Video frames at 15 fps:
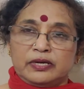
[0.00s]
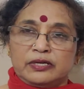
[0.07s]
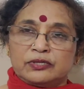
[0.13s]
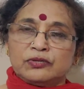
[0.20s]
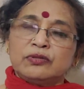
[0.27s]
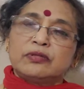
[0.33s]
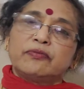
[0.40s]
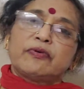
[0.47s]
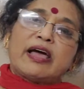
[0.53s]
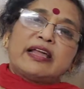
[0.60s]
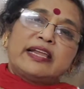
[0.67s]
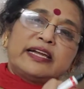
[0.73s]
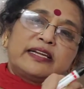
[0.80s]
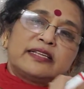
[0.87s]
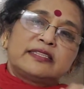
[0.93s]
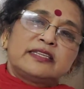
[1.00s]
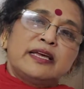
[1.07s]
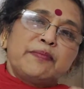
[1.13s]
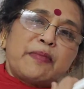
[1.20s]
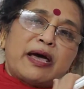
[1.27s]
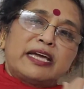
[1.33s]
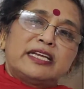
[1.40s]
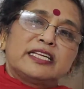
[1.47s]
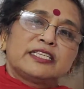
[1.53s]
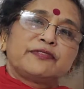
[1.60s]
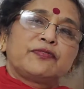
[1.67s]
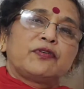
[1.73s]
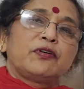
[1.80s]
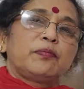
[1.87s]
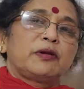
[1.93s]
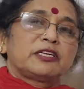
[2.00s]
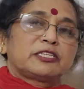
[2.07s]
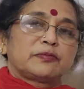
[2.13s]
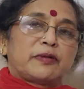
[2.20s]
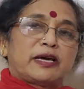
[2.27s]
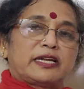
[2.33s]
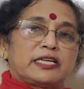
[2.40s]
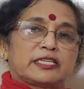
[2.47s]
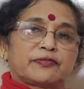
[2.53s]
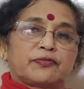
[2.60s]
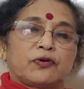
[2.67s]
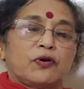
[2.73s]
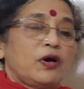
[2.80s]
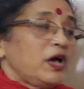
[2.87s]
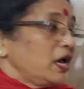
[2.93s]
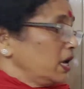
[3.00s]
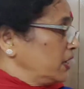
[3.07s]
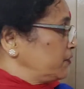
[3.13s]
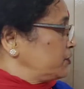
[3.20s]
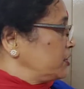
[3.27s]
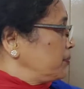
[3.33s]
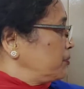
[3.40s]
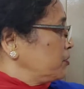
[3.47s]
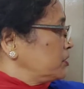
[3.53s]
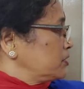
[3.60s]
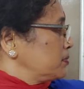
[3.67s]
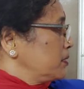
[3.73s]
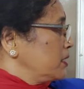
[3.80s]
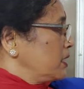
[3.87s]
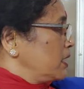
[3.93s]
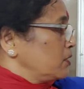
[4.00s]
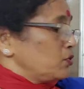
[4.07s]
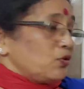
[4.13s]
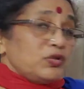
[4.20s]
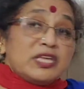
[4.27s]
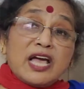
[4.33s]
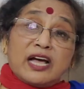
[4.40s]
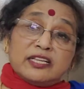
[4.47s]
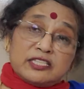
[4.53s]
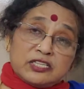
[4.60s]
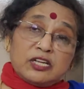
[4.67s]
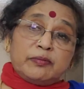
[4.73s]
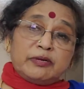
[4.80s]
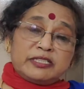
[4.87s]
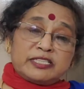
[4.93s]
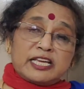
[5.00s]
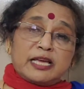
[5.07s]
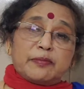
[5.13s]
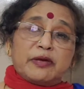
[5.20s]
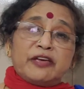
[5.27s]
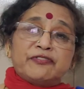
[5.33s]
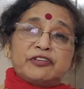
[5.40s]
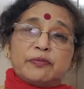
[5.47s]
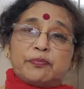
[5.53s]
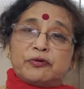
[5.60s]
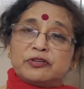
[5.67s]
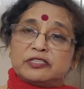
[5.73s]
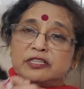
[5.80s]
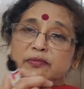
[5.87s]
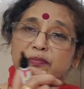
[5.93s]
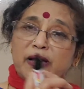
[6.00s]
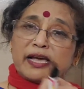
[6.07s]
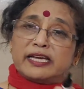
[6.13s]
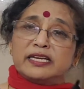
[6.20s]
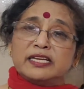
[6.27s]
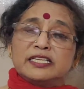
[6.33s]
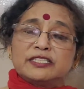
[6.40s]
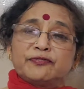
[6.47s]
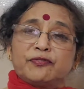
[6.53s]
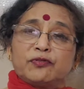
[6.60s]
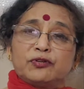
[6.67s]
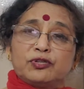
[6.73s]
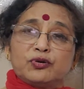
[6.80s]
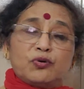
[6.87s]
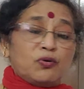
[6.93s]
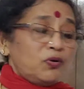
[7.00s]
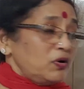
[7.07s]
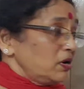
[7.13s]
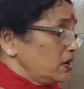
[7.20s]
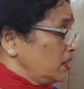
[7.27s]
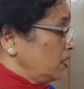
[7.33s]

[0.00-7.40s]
So let us say minus 4 plus minus 4. If she puts, though the answer will be same, if she puts the minus 4 2,